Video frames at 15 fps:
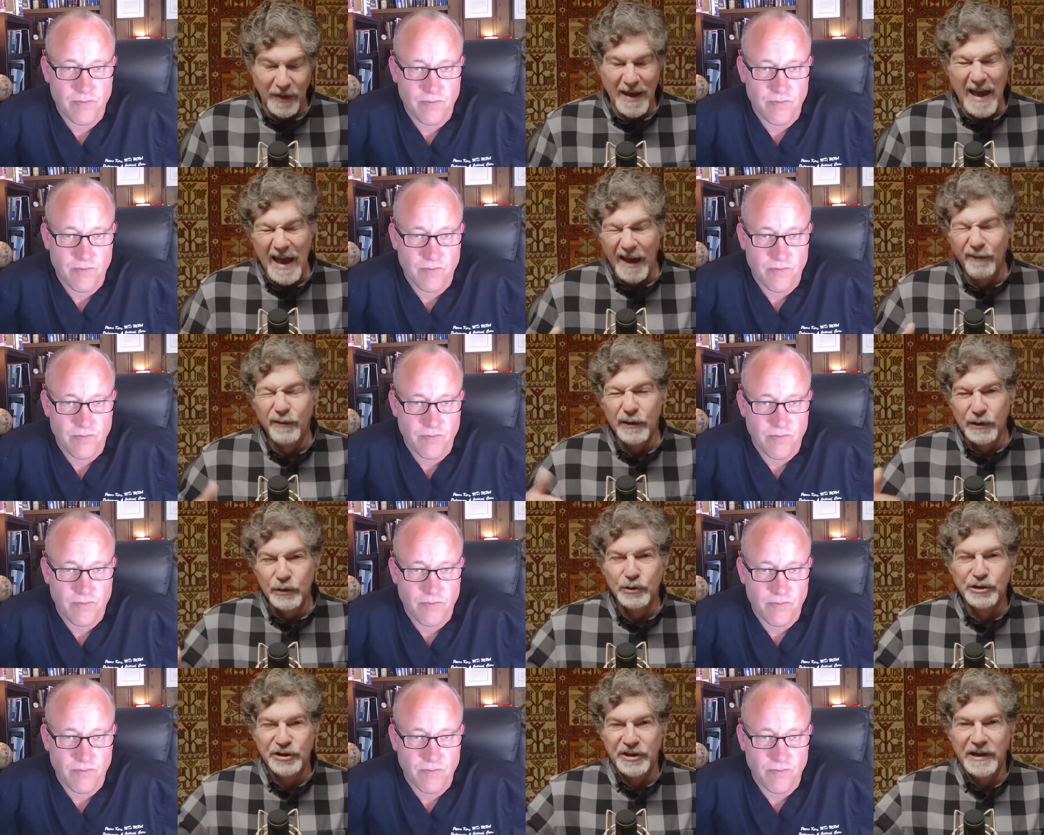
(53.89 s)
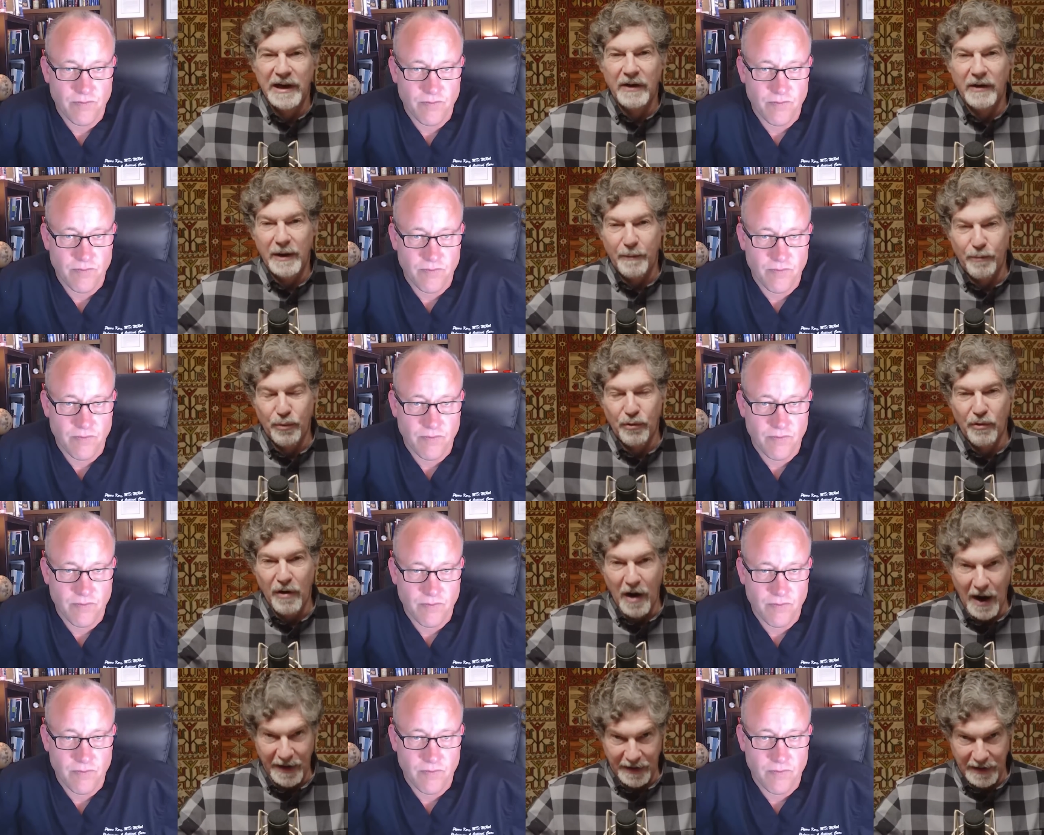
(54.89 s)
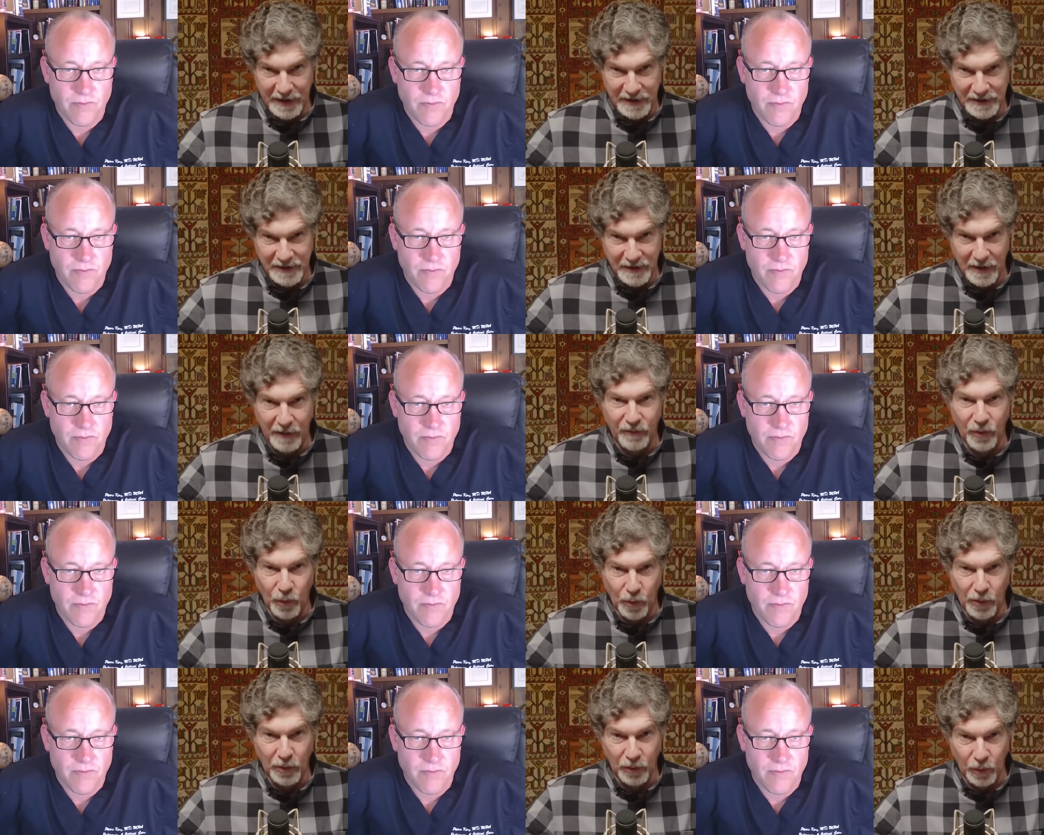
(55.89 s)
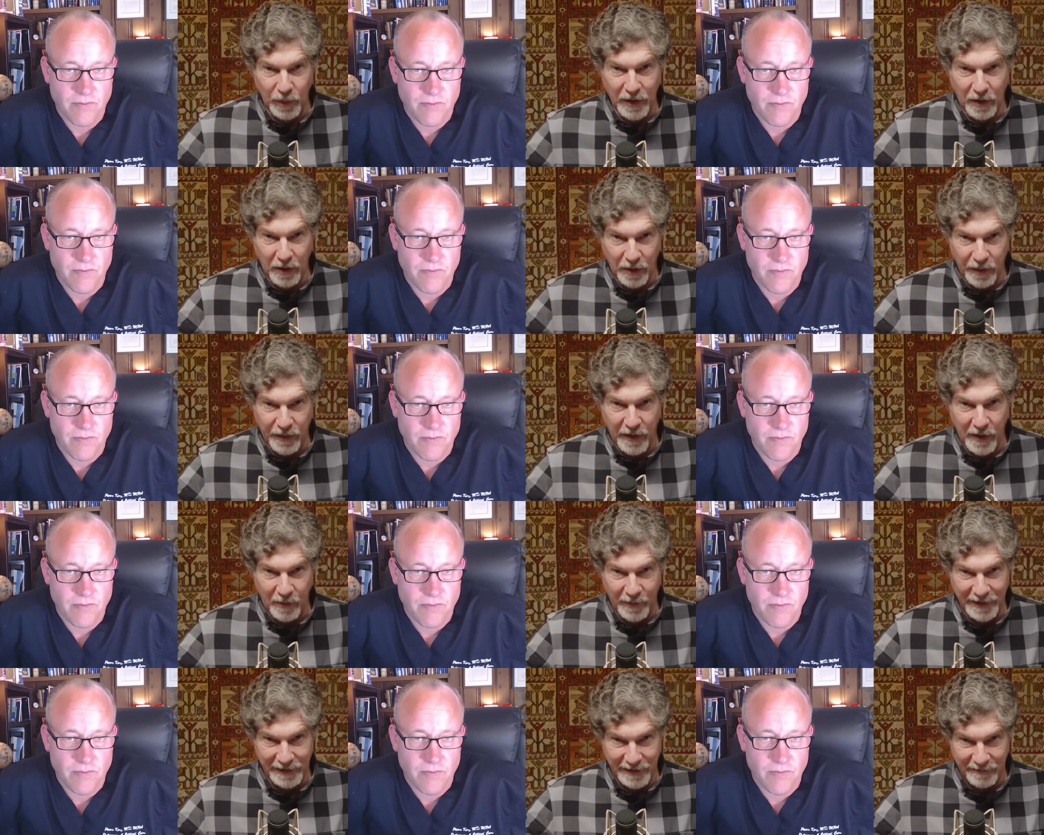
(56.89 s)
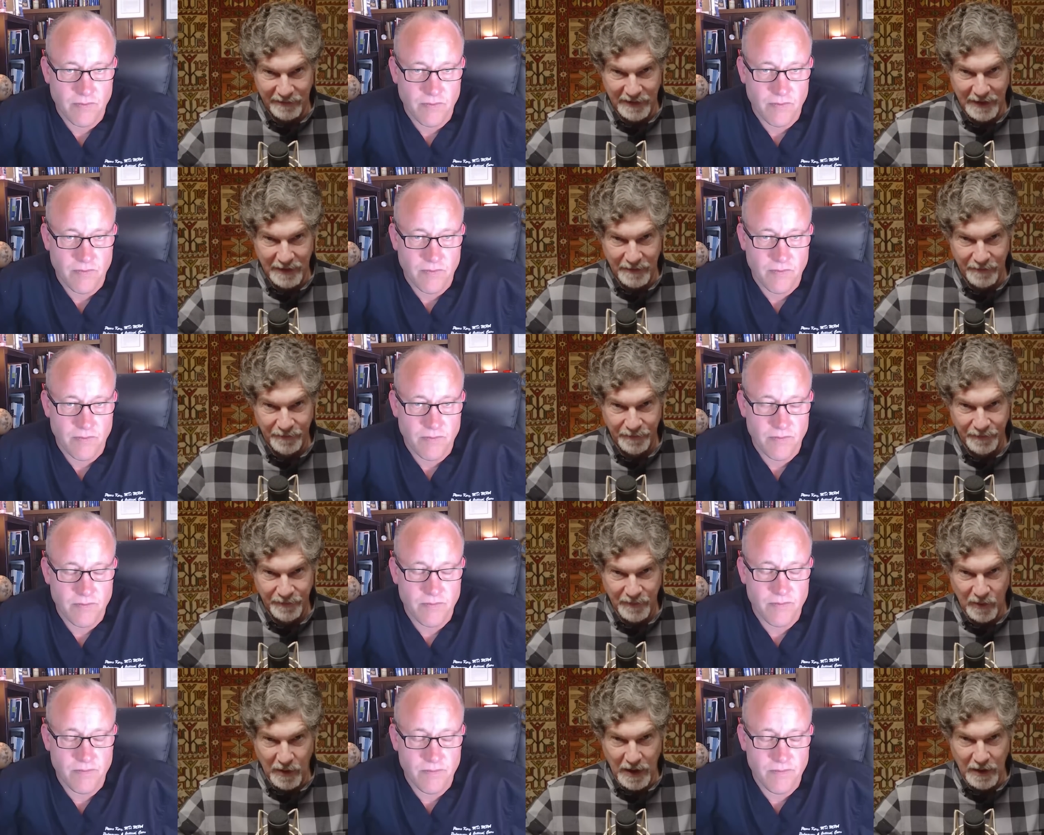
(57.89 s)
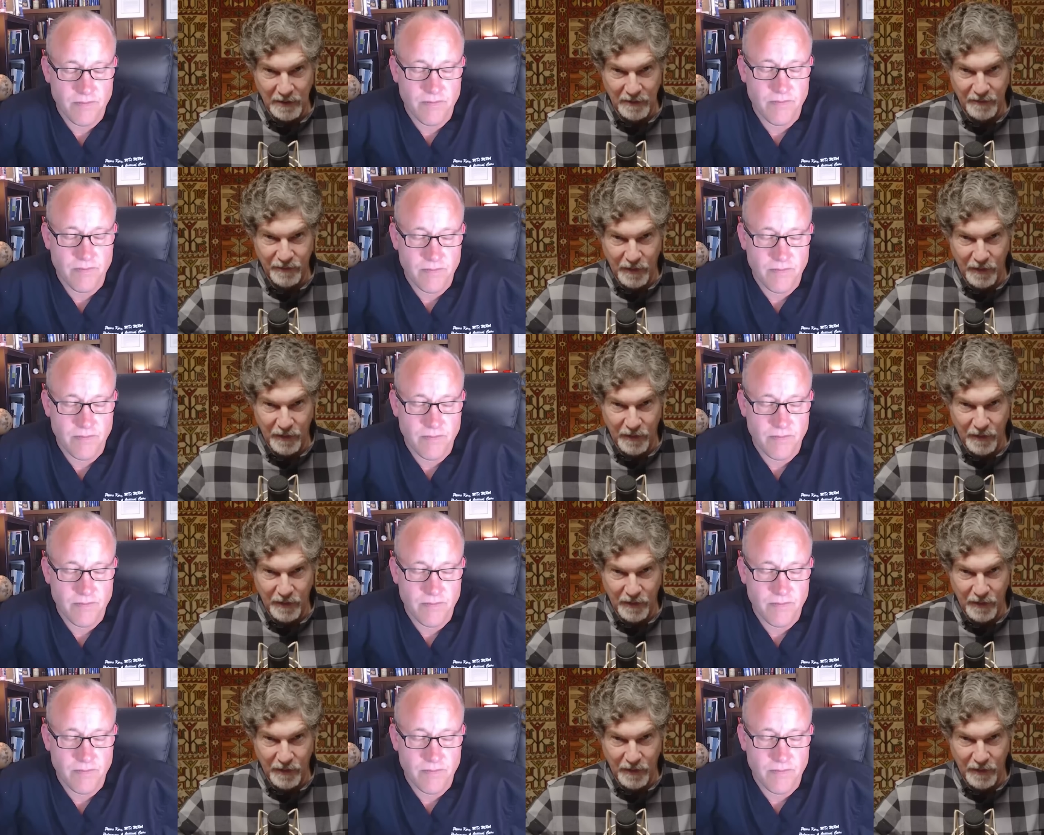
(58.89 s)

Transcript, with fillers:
Speaker 1: the evolutionary product of the world we all thought we lived in mm-hmm. right?